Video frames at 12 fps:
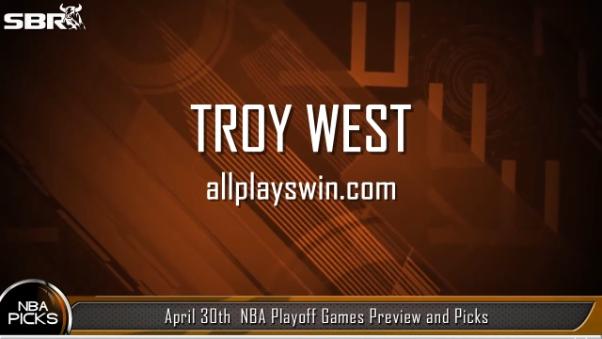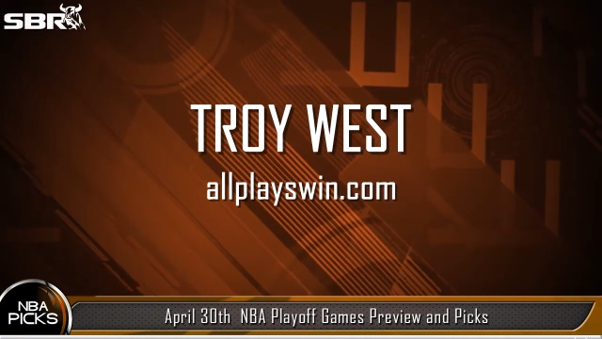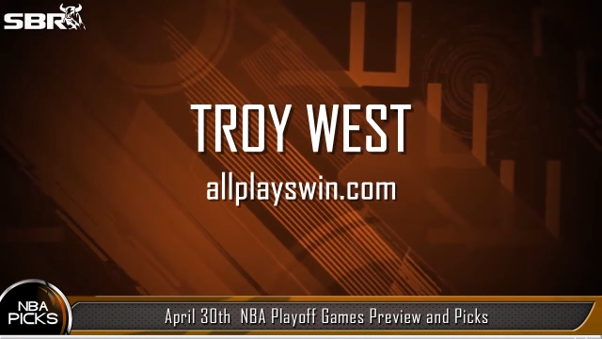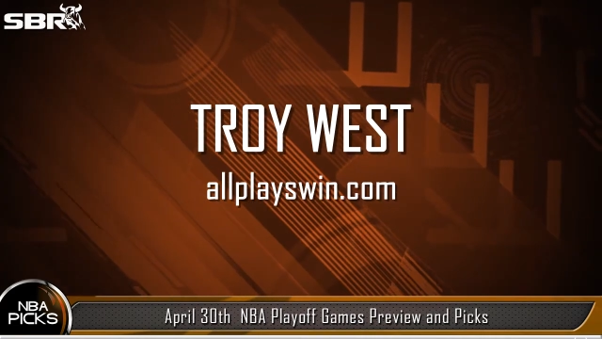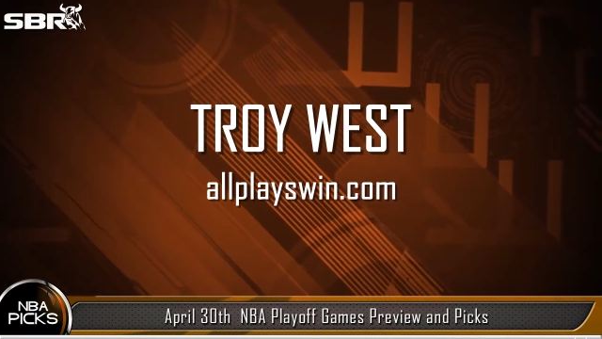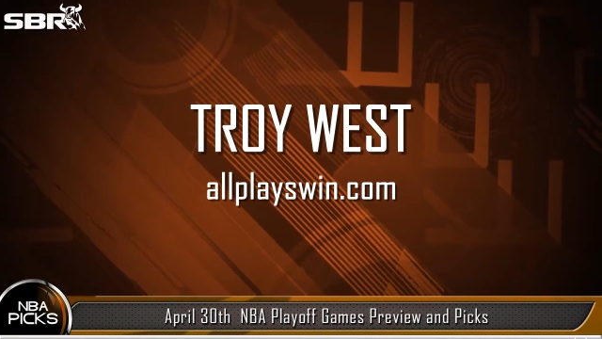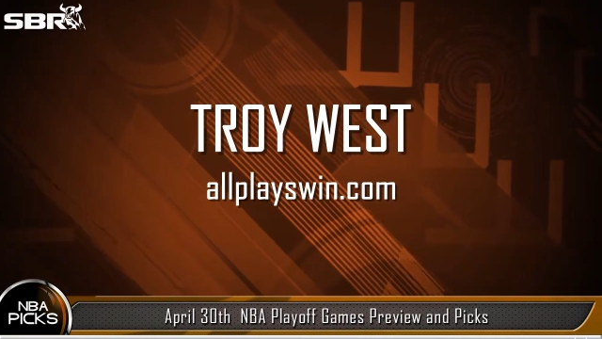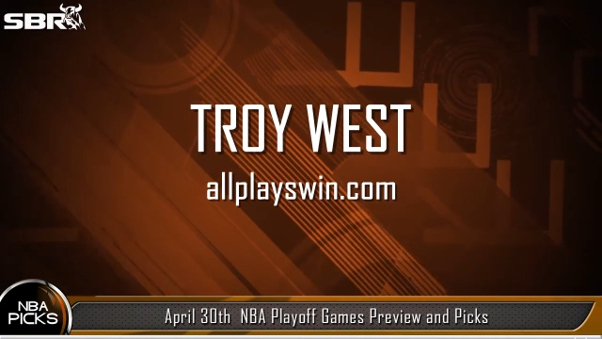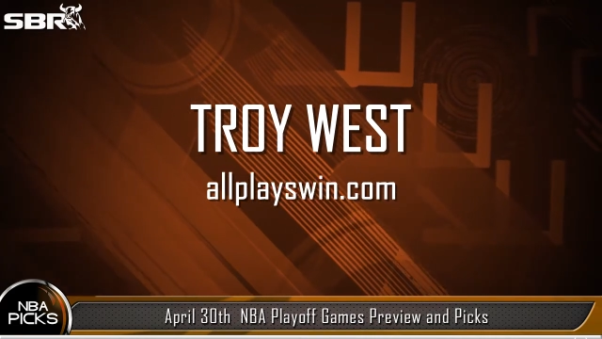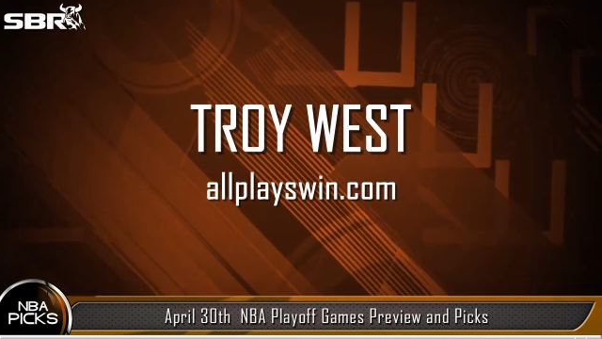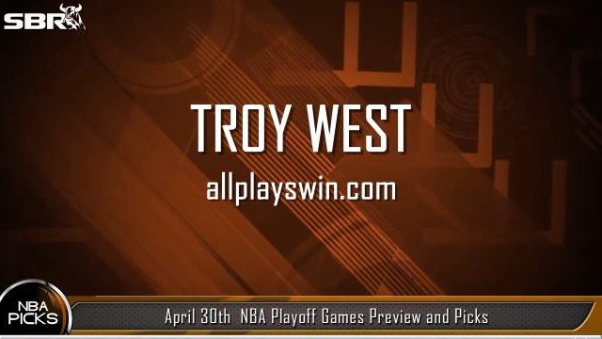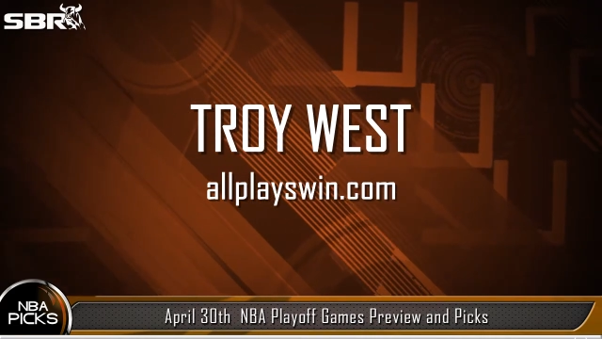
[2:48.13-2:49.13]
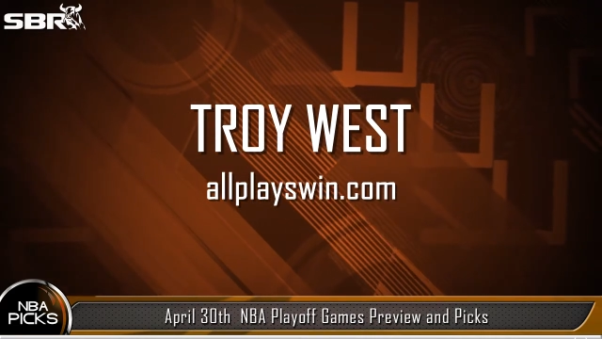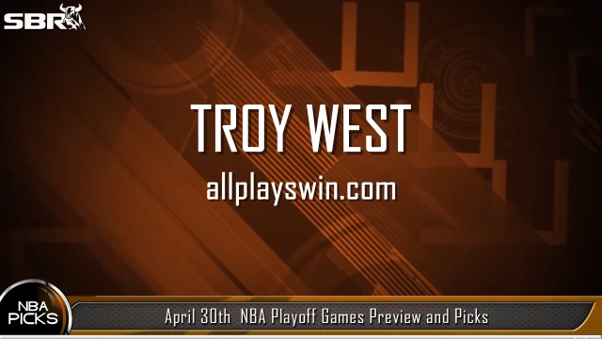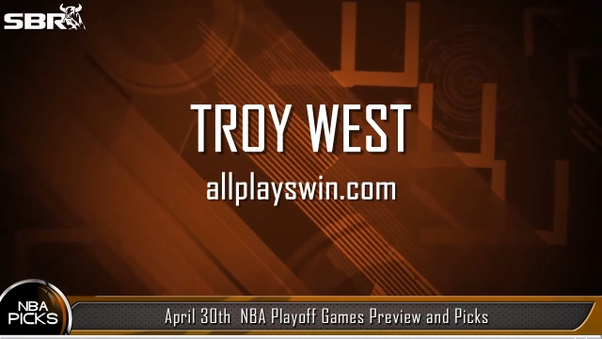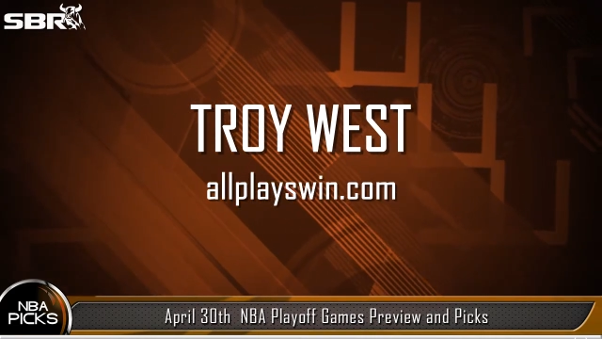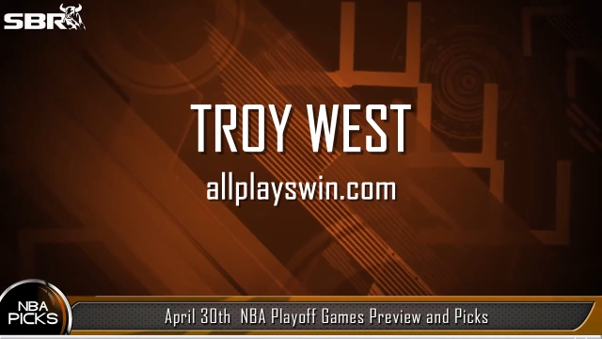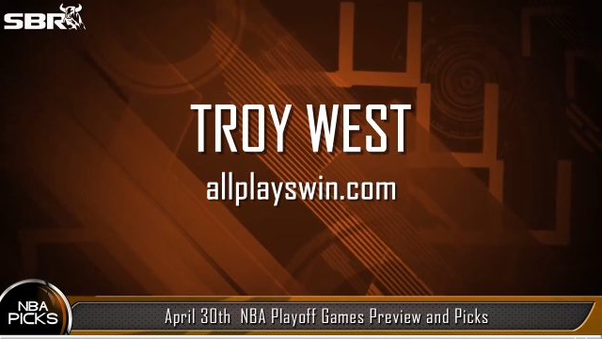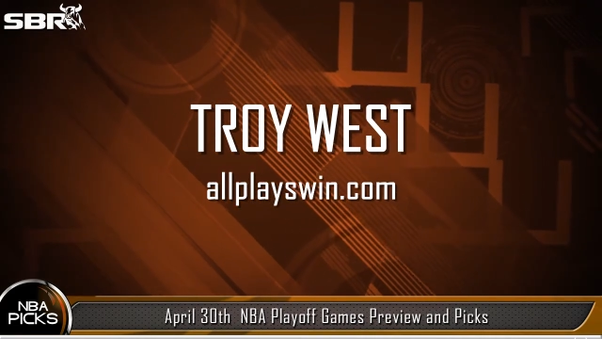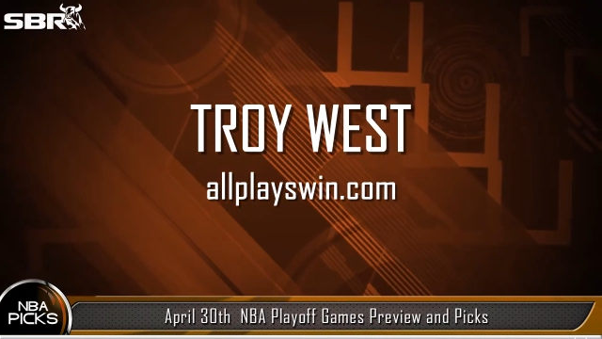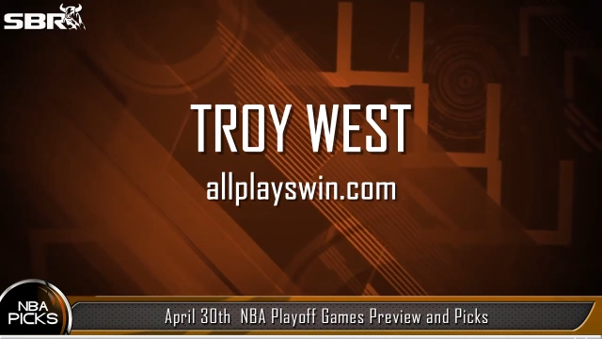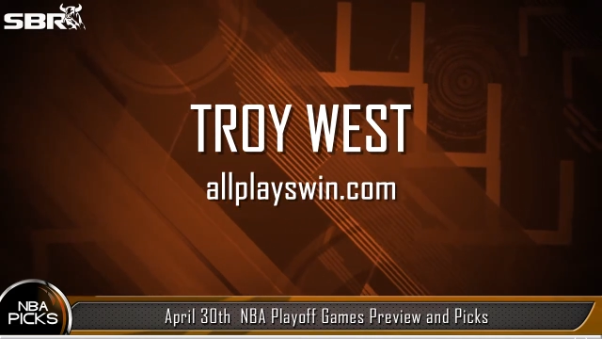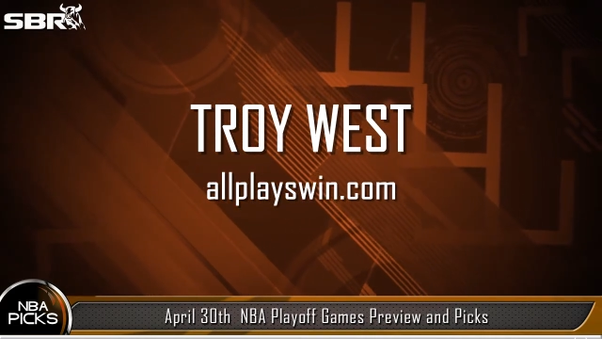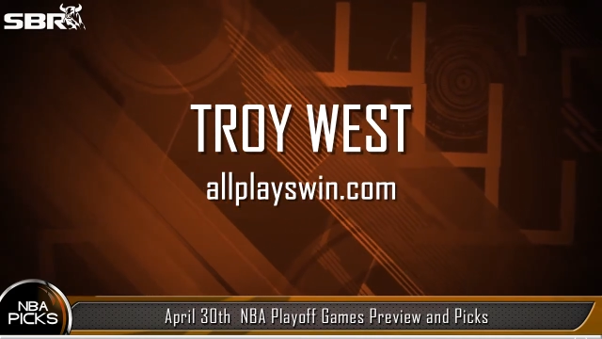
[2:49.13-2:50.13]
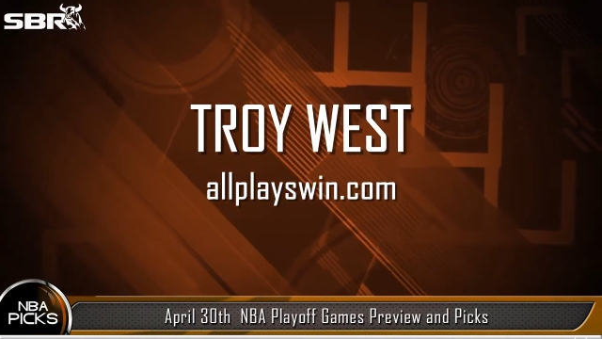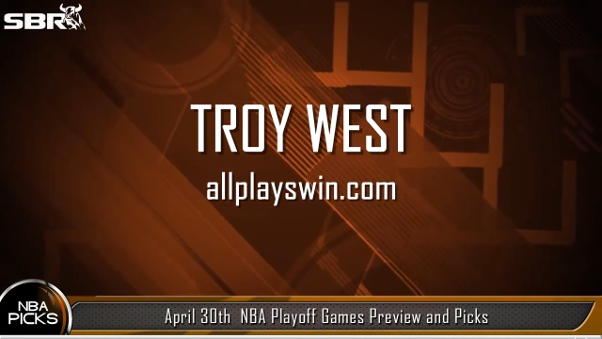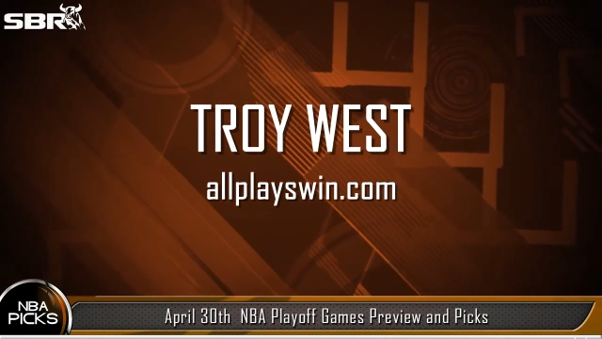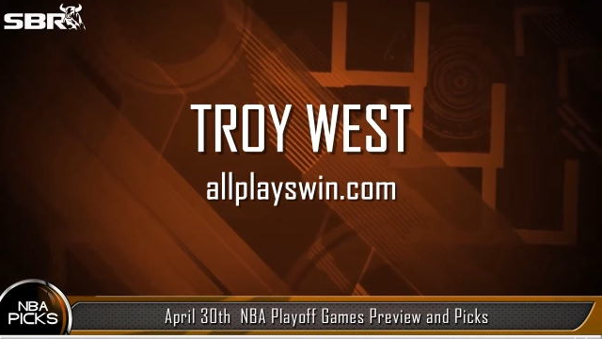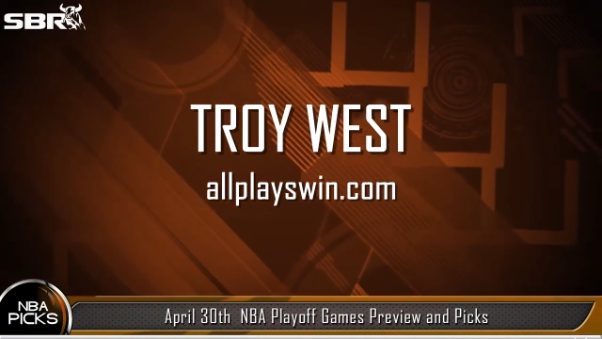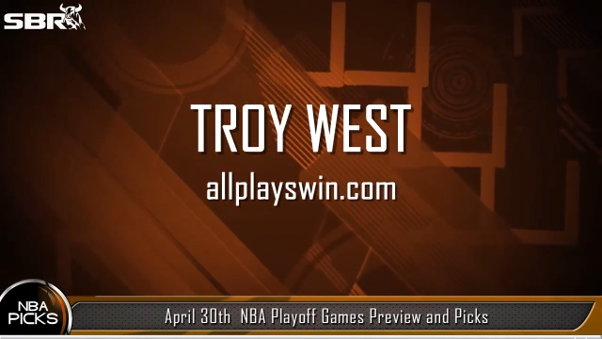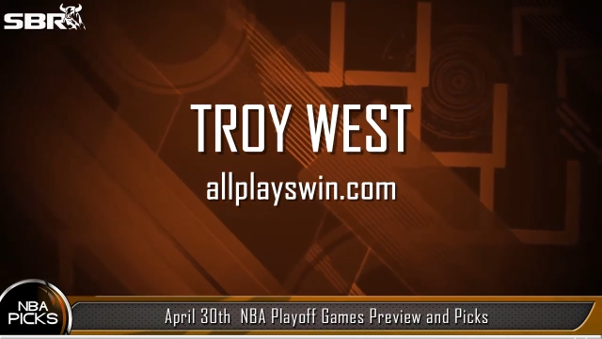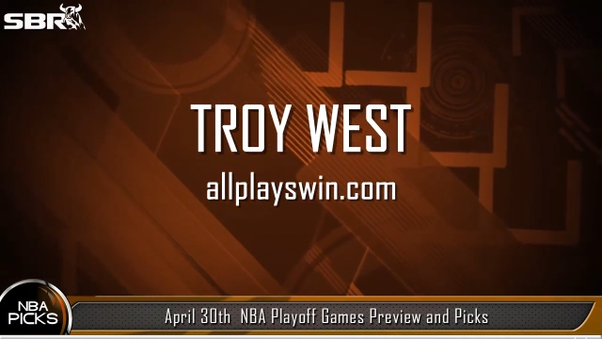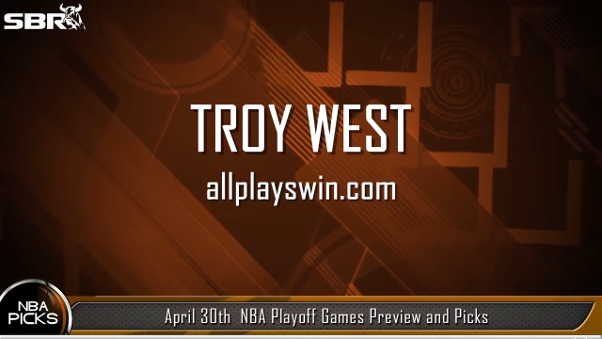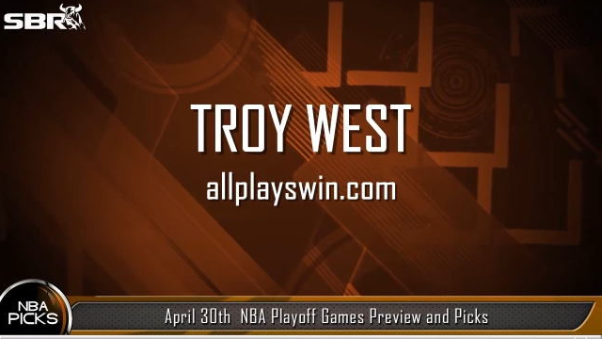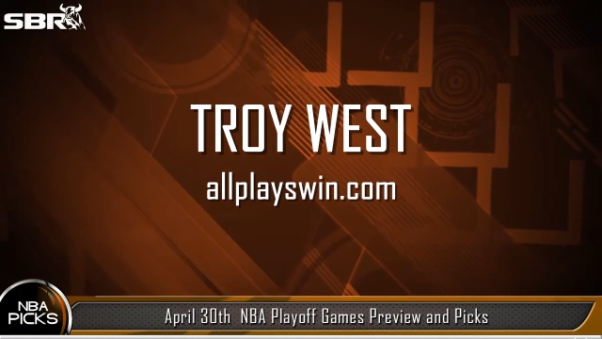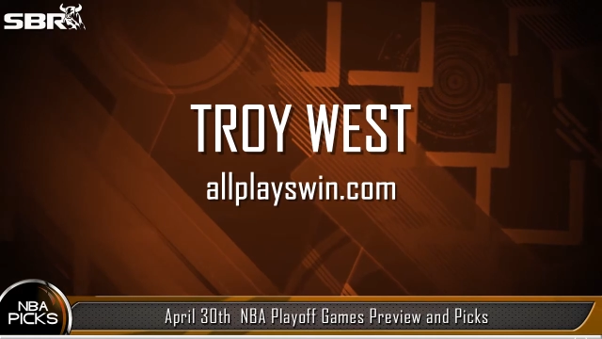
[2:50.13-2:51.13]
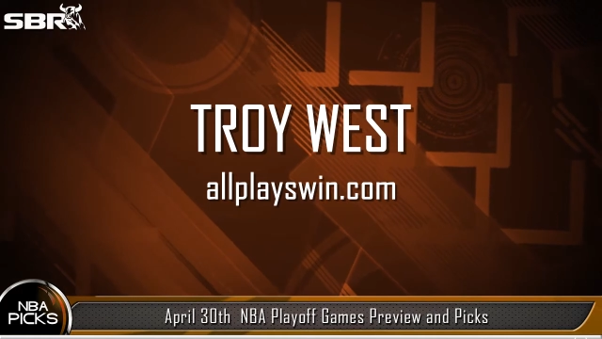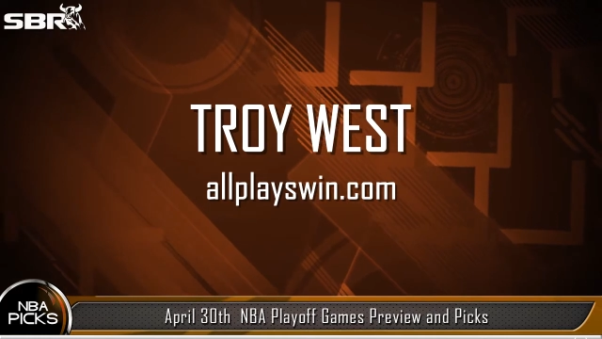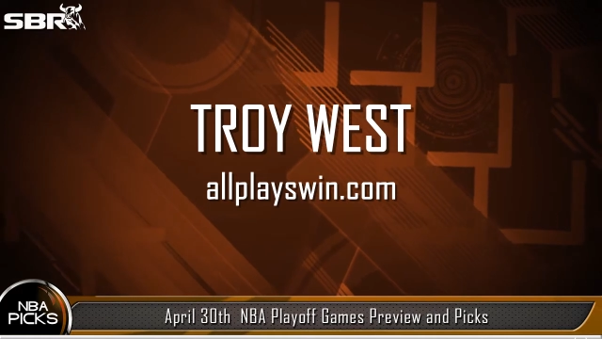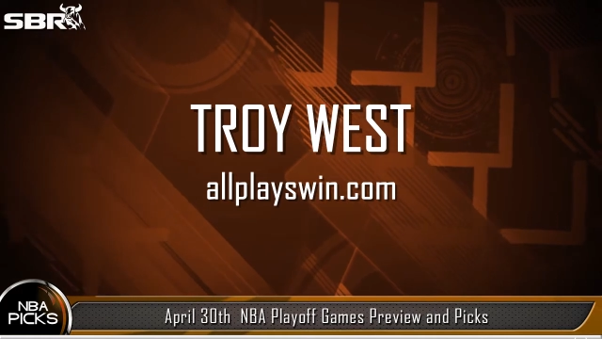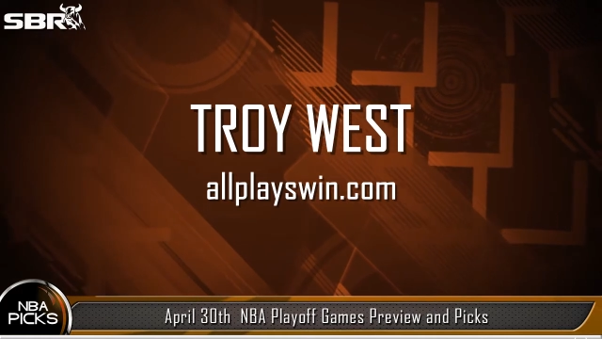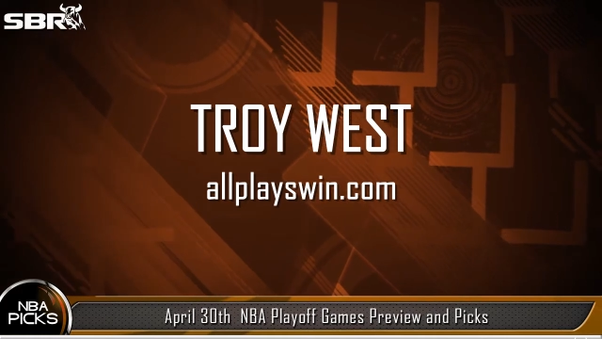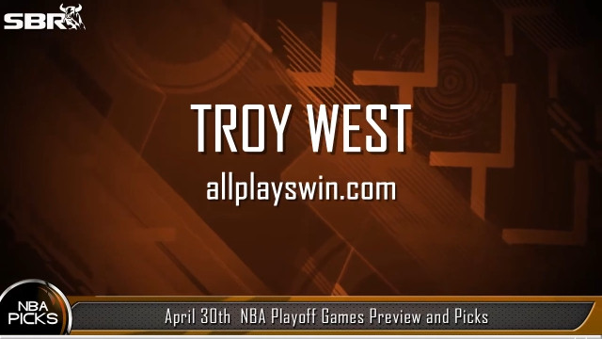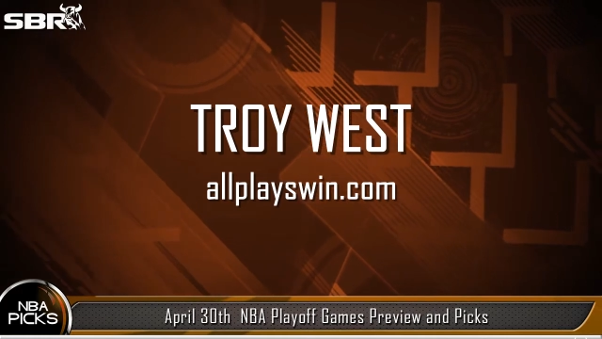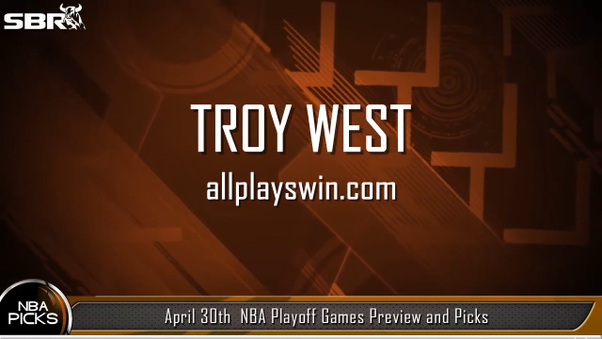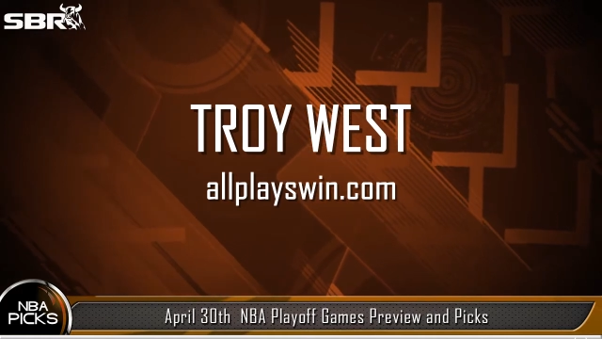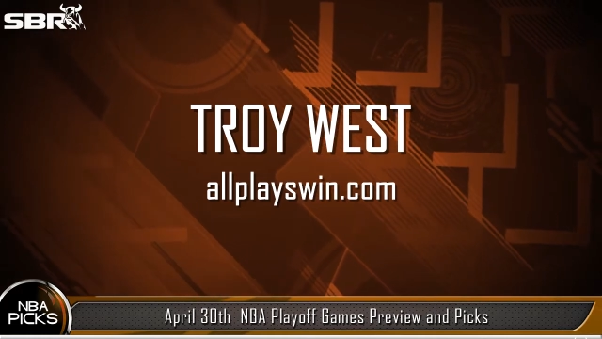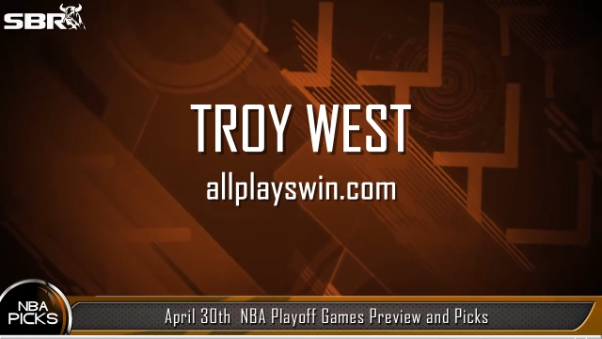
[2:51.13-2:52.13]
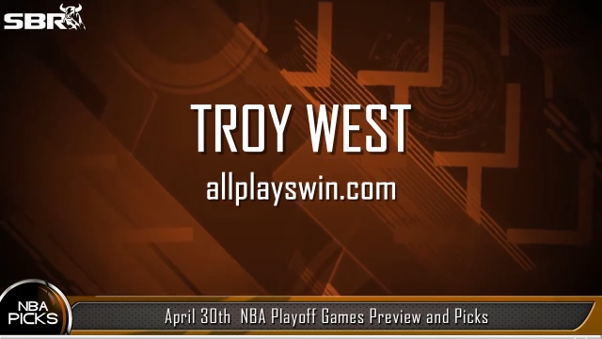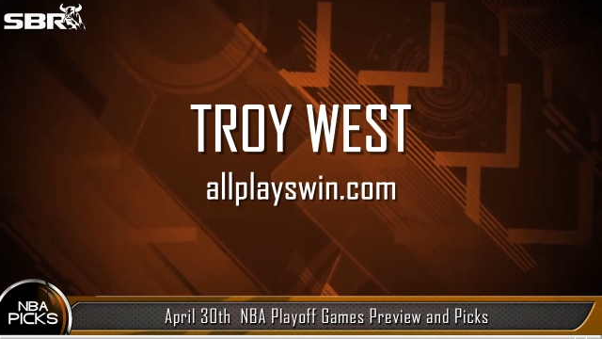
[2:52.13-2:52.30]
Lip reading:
[unreadable: no face in view]